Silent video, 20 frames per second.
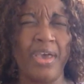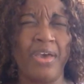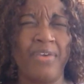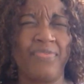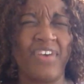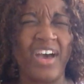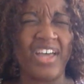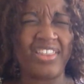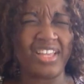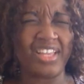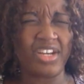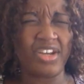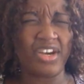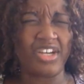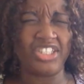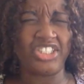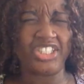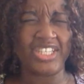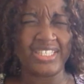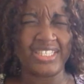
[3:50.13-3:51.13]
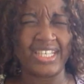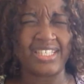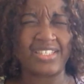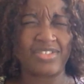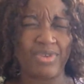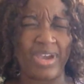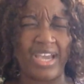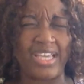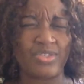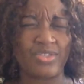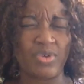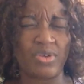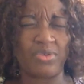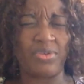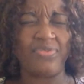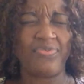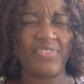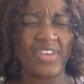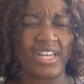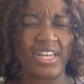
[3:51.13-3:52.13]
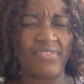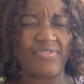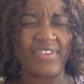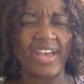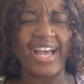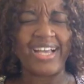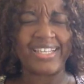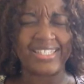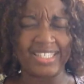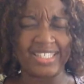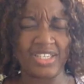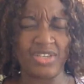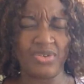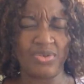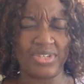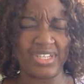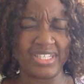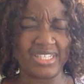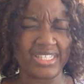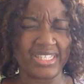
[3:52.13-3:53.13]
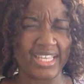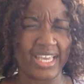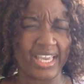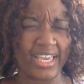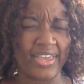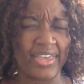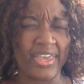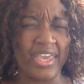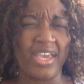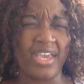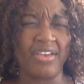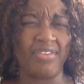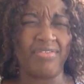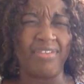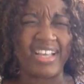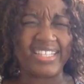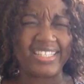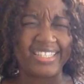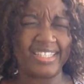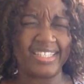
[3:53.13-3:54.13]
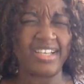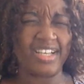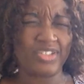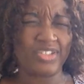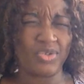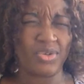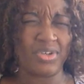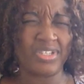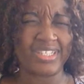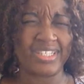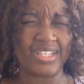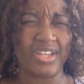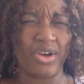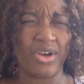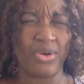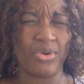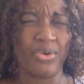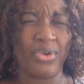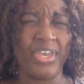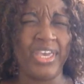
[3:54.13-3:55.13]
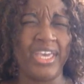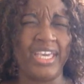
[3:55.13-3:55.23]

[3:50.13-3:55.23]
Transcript: Father, Lord Jesus Christ, what we feel, of asking you this day, gratitude to us now.